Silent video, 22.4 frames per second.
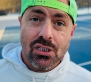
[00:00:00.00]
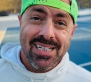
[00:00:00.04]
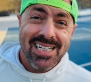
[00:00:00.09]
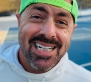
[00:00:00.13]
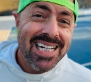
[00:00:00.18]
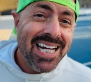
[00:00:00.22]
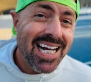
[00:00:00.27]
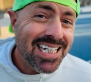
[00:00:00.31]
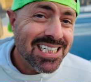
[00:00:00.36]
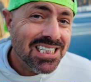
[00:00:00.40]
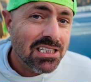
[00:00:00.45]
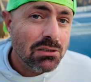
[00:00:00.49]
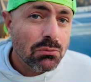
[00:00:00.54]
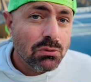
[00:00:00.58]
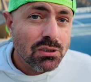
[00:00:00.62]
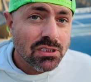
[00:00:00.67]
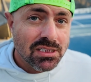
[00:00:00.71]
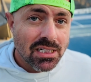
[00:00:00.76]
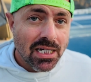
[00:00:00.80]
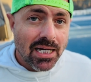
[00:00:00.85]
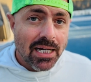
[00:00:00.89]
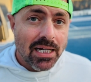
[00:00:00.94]
he actually was
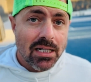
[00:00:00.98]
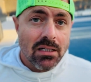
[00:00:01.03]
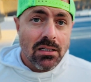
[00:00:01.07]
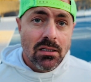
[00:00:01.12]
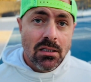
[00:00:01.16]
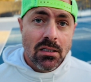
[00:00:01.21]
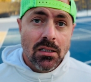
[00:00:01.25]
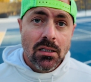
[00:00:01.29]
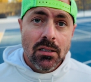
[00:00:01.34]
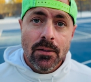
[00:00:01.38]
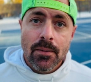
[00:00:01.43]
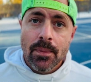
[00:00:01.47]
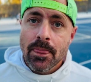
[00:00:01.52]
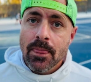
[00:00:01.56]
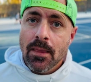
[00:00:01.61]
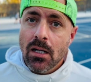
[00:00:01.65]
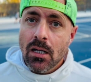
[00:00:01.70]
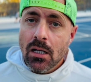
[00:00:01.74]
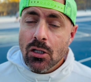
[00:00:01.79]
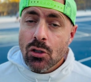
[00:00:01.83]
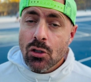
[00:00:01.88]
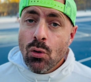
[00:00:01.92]
getting
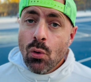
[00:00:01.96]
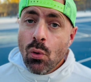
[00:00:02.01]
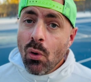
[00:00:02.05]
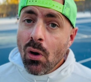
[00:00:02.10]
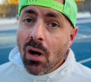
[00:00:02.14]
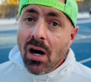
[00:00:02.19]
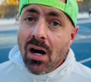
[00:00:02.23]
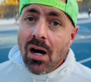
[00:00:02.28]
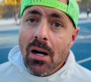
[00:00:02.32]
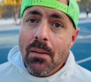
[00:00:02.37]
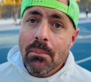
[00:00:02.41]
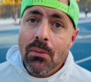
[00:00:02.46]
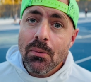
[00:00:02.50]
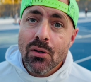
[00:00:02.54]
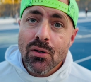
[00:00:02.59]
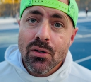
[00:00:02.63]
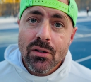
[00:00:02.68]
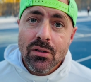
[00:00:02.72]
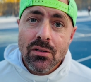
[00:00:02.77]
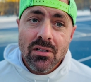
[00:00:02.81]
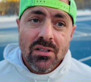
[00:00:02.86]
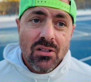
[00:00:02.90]
caught up
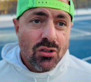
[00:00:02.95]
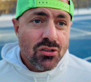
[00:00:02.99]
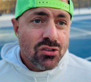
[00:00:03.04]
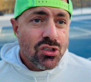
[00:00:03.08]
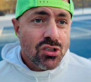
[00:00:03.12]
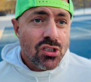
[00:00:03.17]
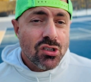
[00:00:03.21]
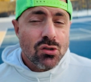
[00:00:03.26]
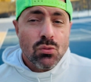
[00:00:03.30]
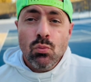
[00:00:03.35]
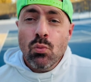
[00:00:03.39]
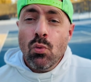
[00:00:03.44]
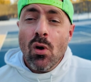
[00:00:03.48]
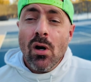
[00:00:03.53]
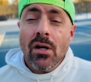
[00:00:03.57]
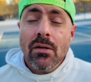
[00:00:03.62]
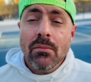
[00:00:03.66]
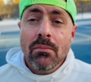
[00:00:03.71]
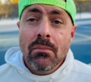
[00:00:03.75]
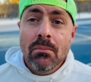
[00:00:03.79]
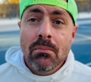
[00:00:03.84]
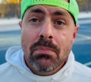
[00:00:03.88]
on just
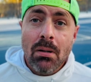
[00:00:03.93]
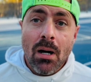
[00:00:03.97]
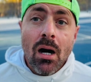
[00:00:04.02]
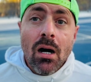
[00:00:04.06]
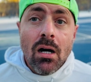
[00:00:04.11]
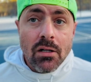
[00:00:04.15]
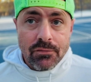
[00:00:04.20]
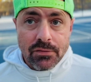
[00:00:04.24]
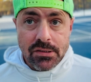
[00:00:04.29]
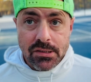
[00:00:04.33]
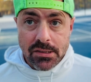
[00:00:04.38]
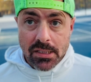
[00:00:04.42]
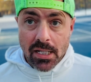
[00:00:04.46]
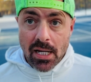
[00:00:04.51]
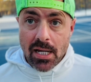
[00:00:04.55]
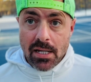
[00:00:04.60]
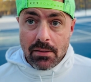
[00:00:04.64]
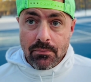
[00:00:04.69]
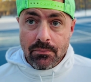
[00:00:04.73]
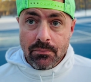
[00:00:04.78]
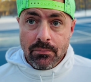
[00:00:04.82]
one part of his game,